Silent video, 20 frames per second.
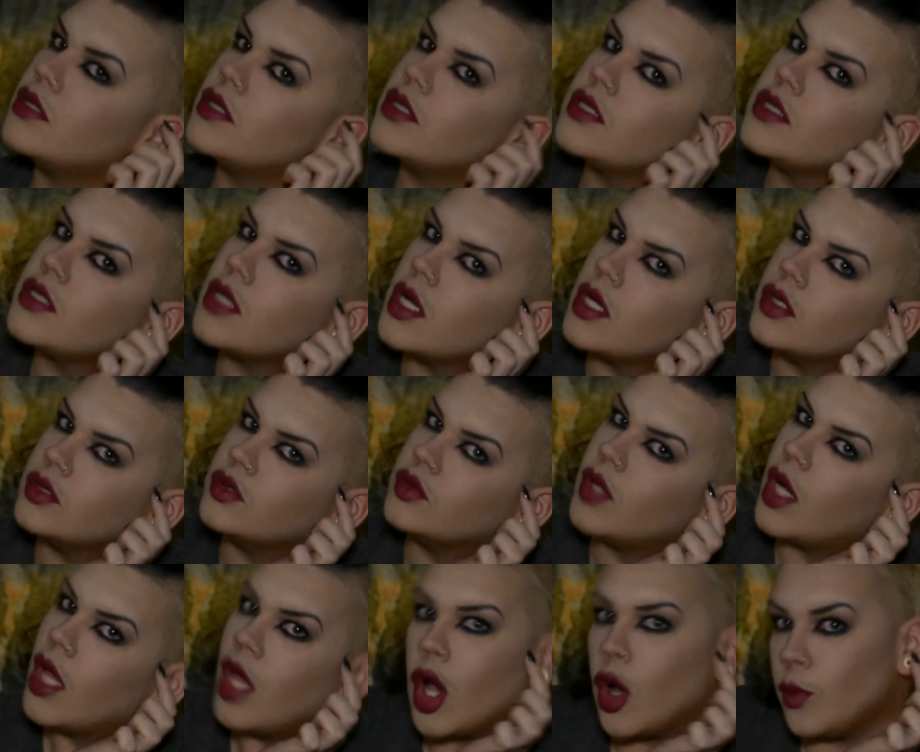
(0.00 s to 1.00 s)
So,
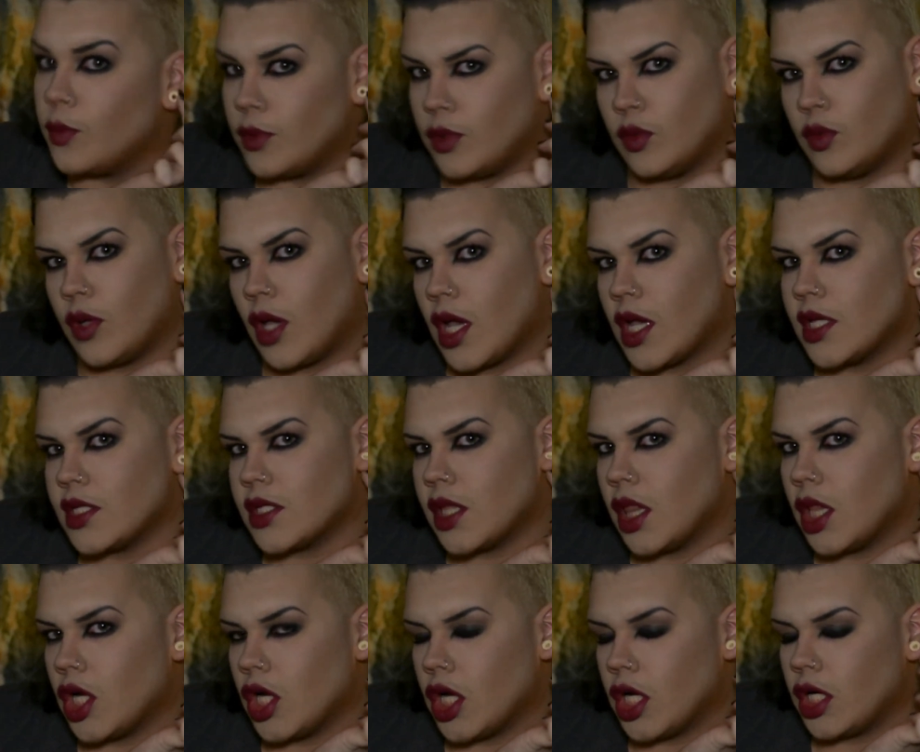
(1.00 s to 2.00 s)
I hope you guys
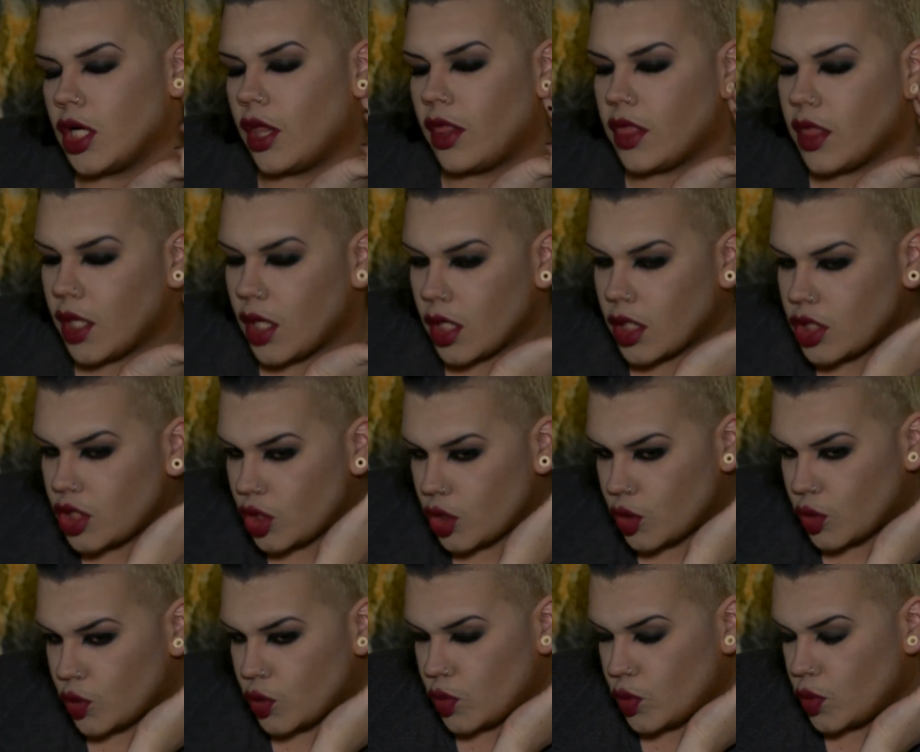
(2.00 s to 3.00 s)
learned a thing or
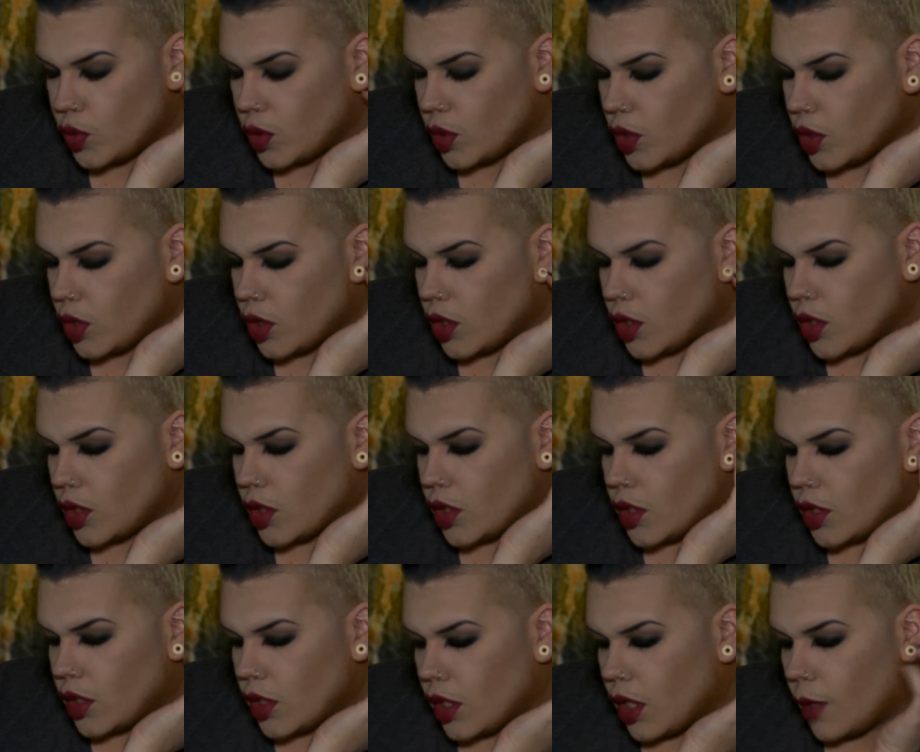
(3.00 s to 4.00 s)
two
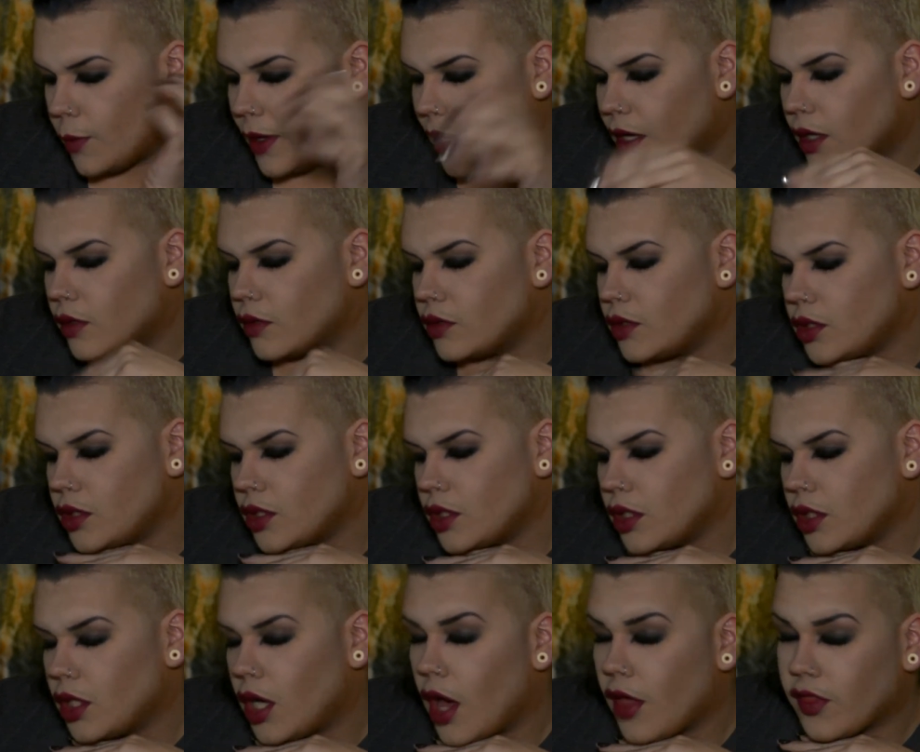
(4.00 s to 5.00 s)
about
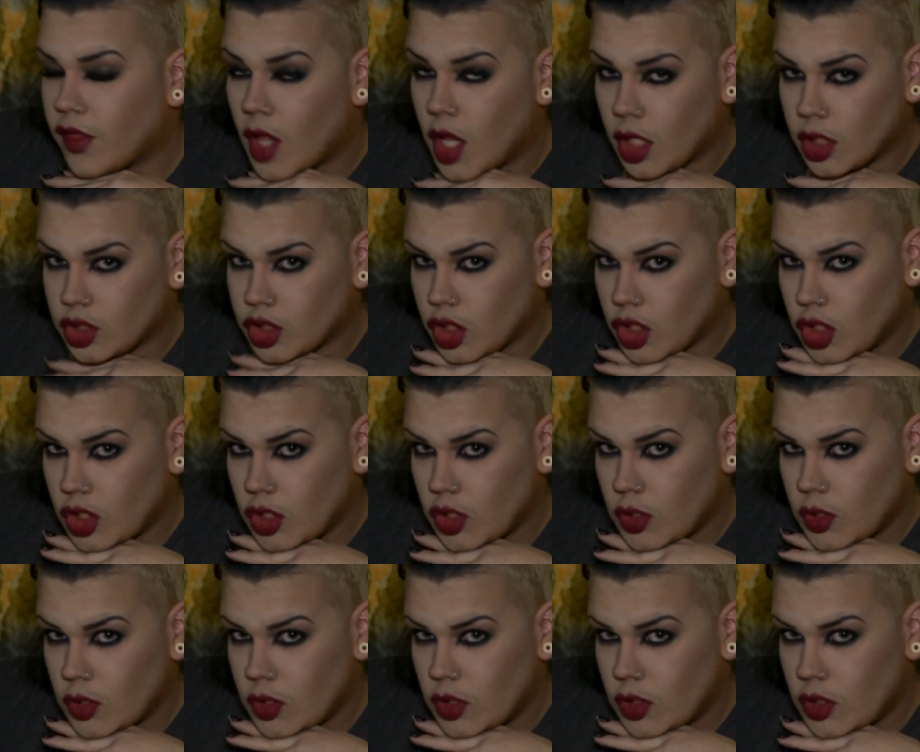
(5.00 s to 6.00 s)
goth culture
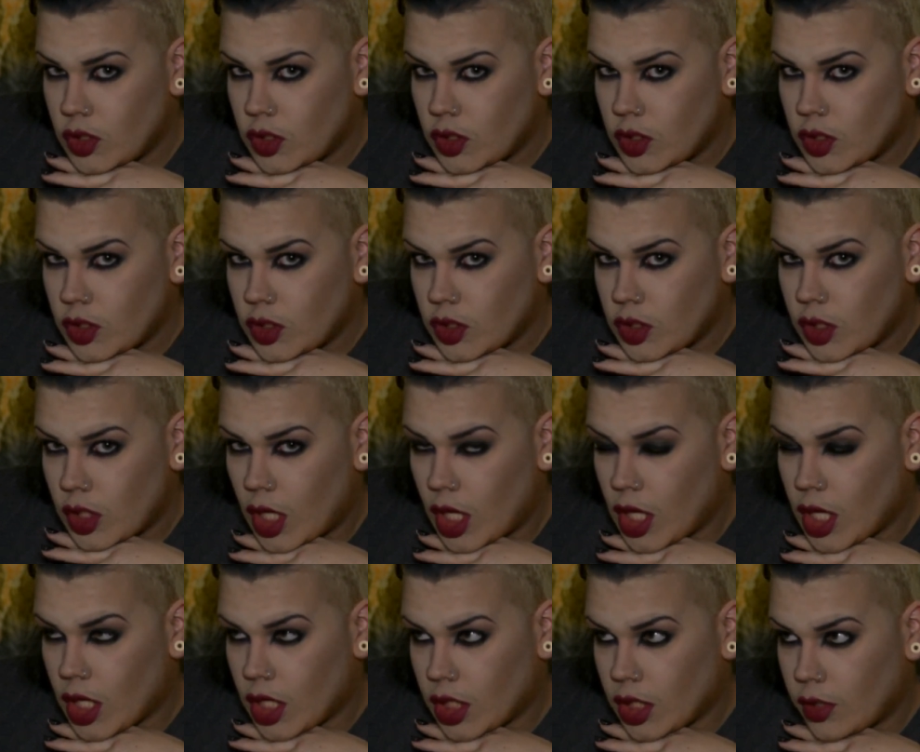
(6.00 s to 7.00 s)

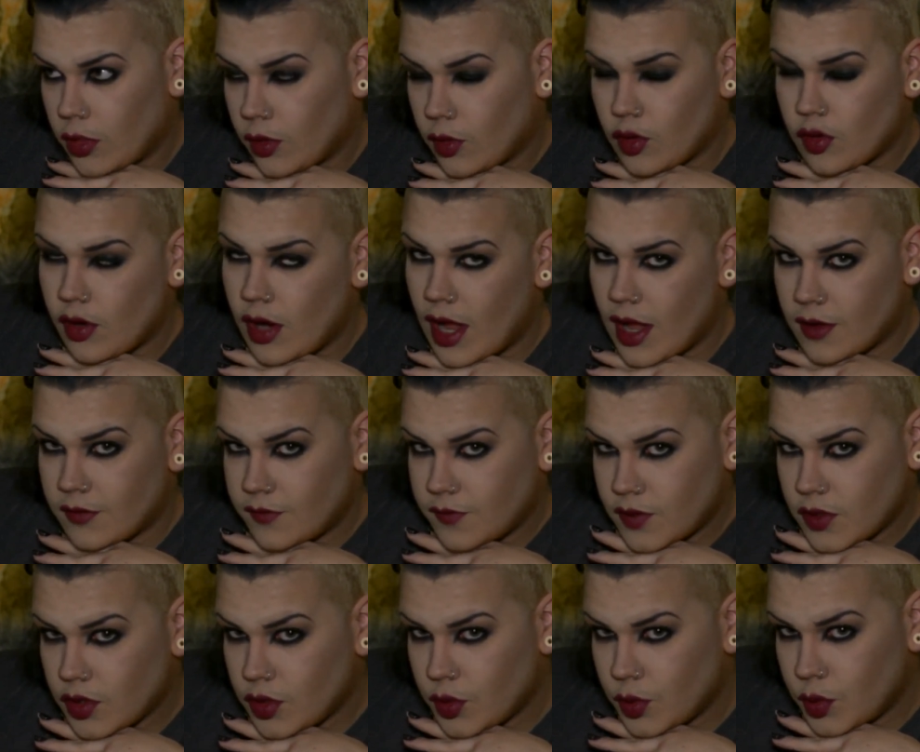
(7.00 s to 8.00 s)
and the
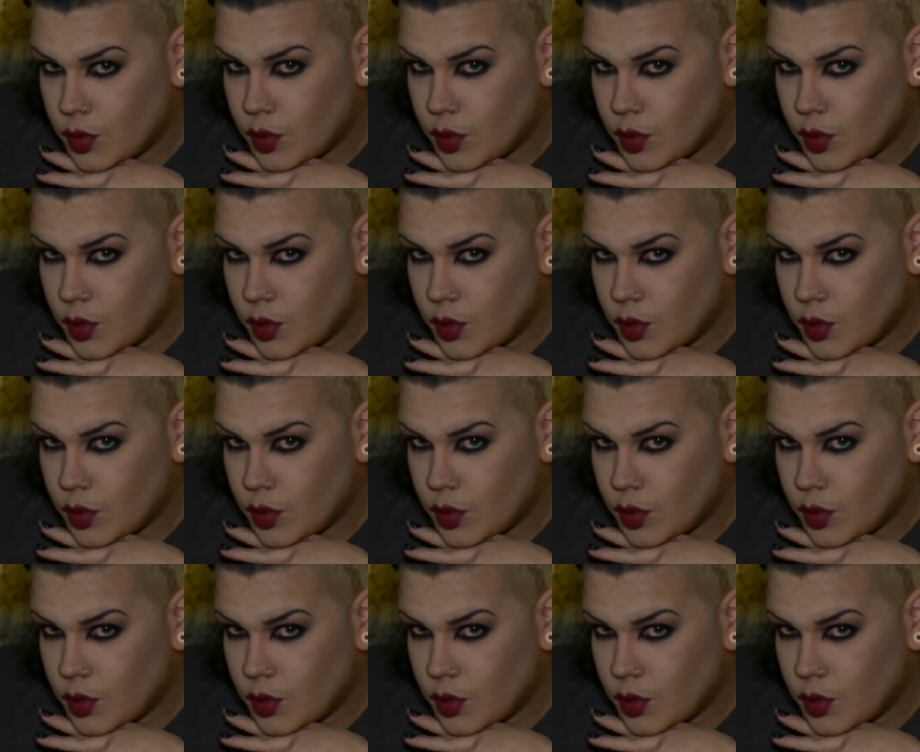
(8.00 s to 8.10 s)
craft.